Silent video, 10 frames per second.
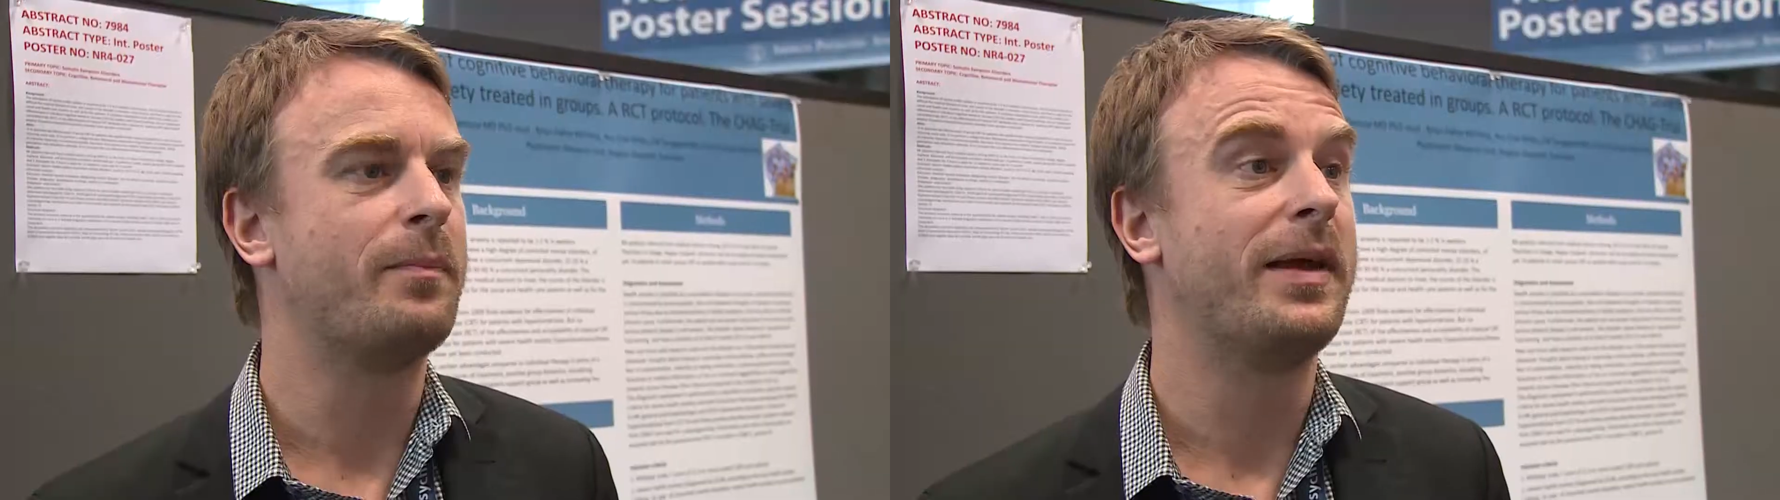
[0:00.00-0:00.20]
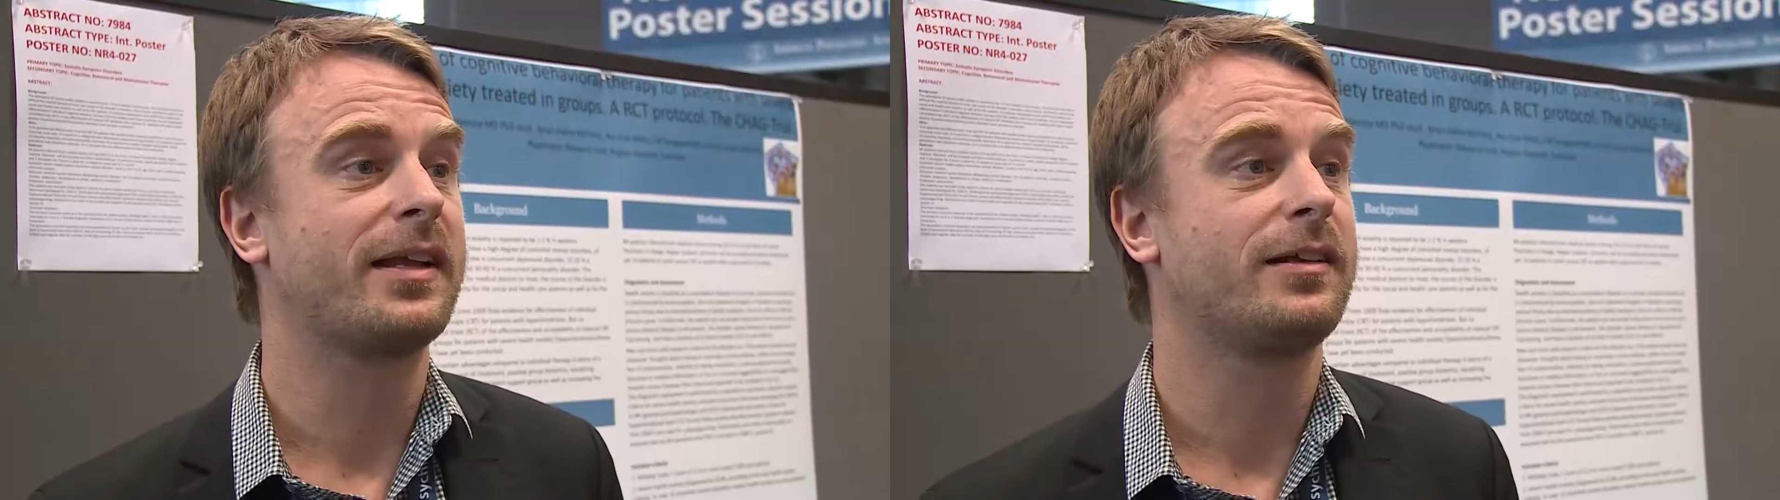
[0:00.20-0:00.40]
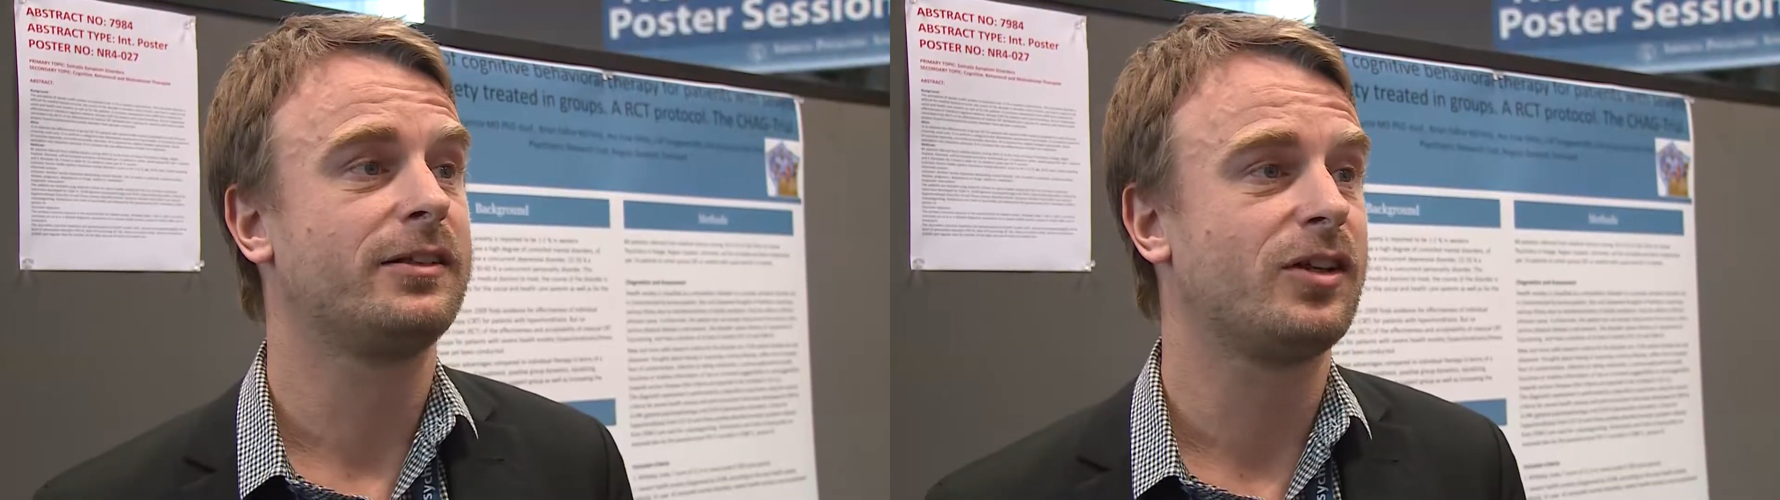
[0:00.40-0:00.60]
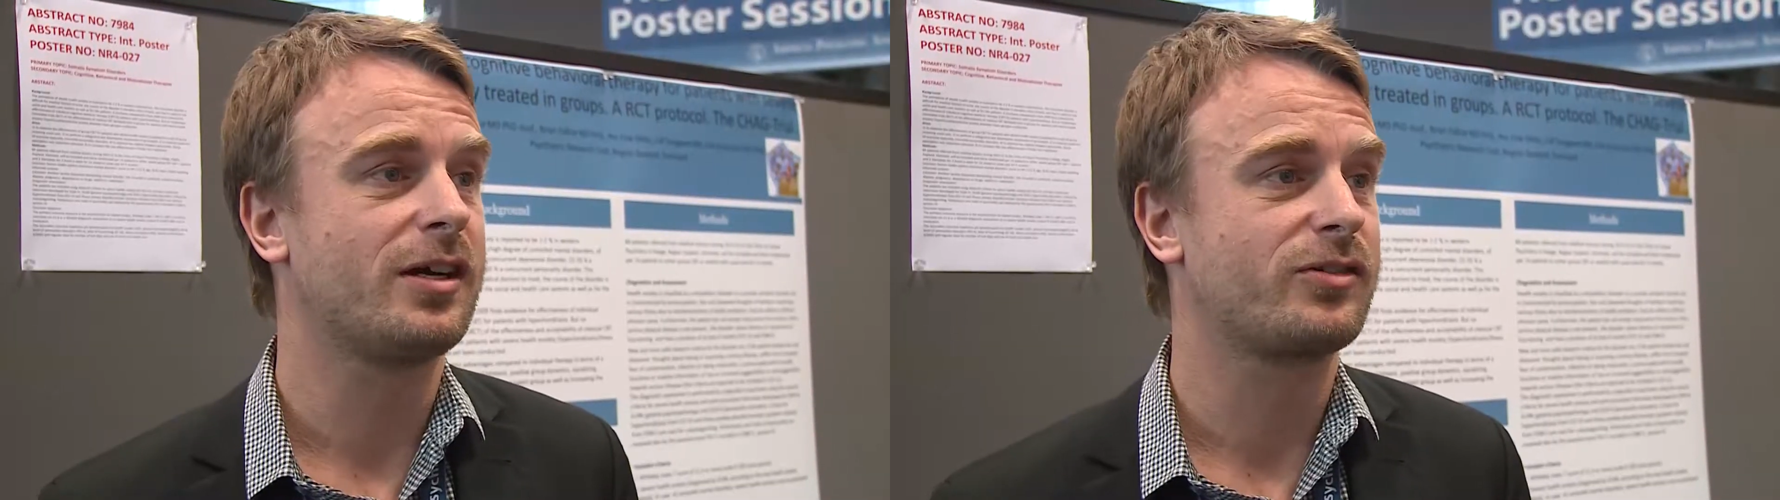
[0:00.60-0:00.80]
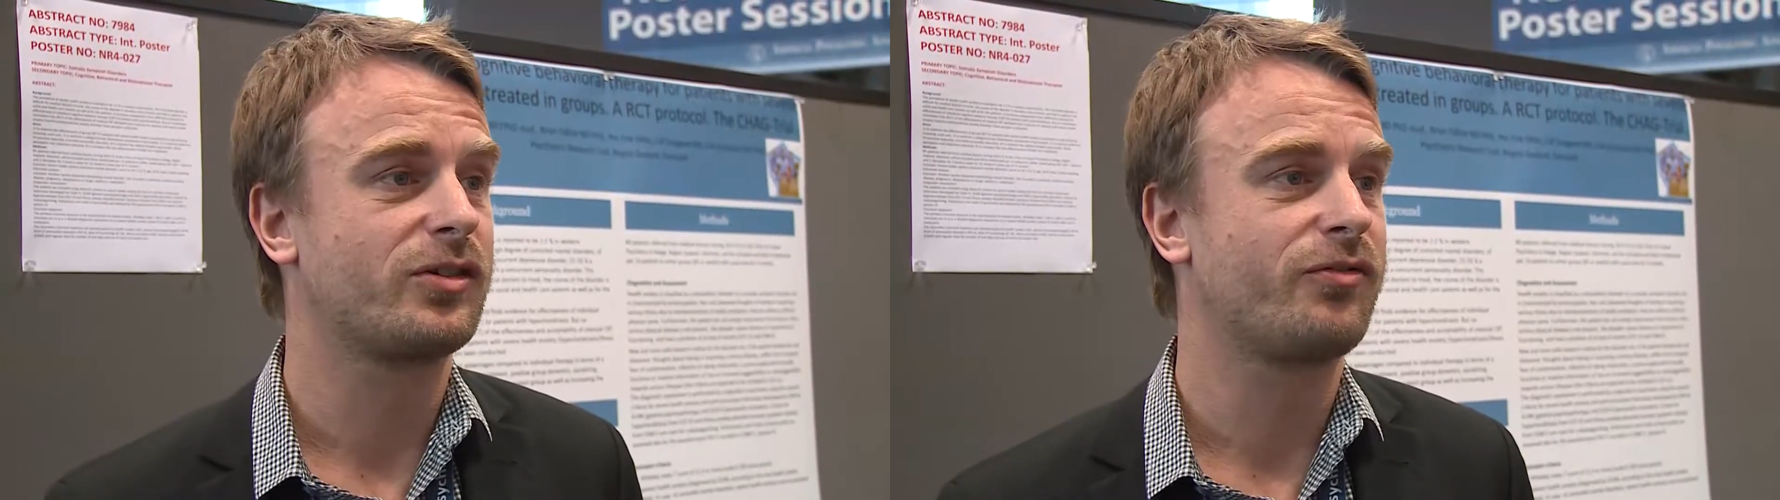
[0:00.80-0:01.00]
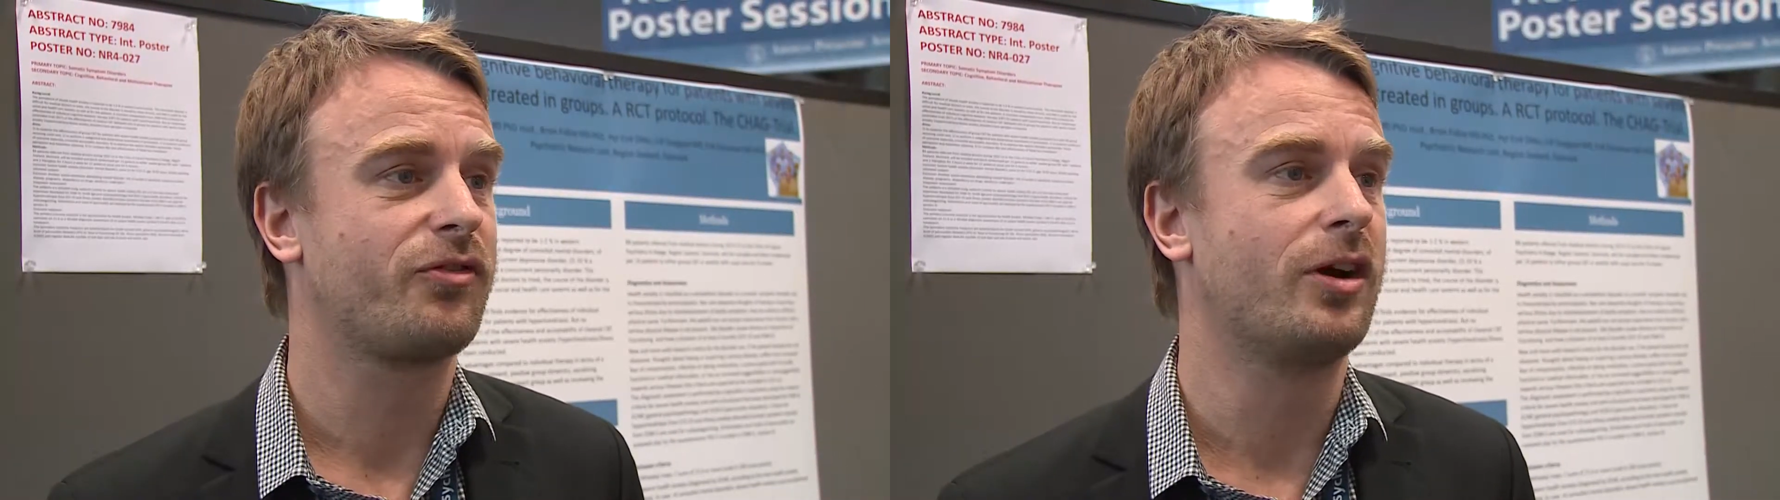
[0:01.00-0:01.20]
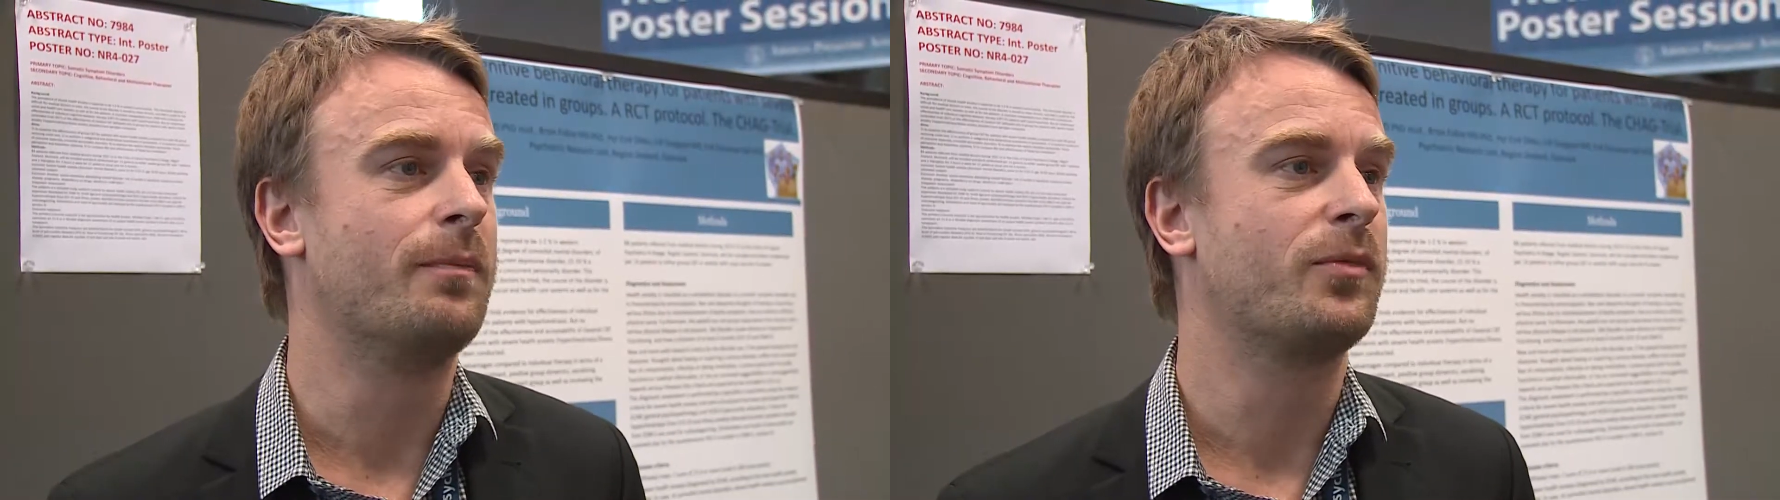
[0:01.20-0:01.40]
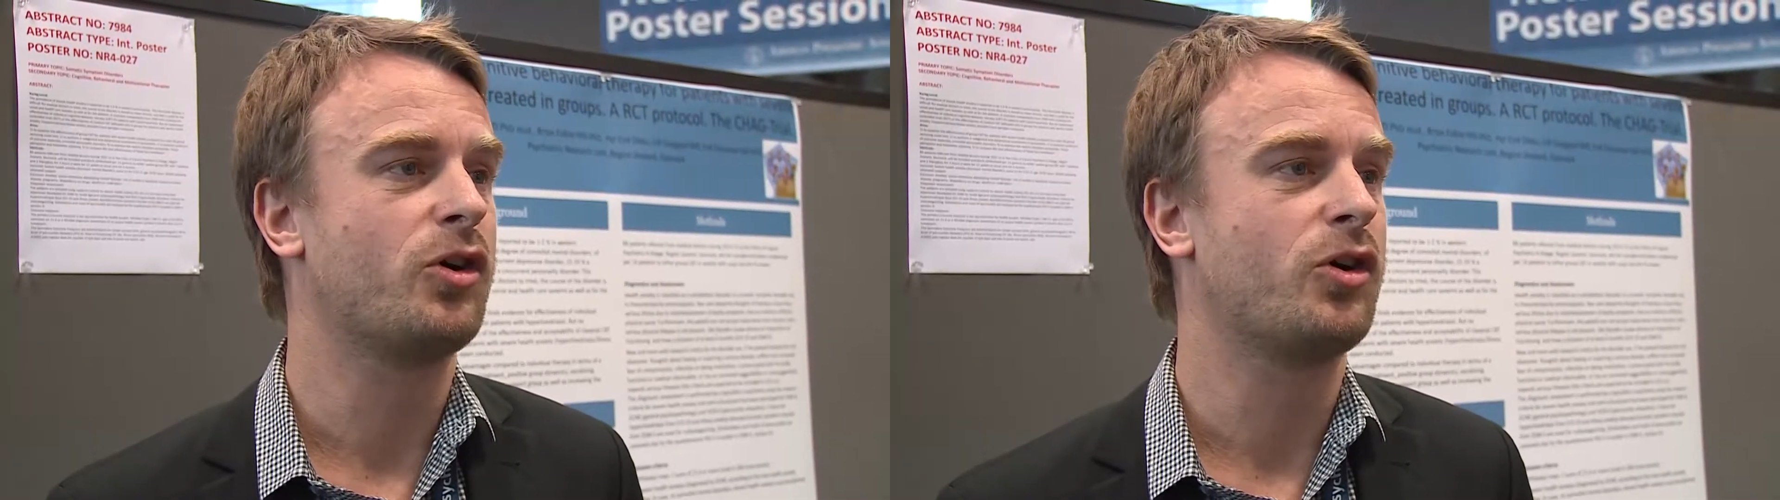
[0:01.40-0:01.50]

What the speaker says: a medical doctor from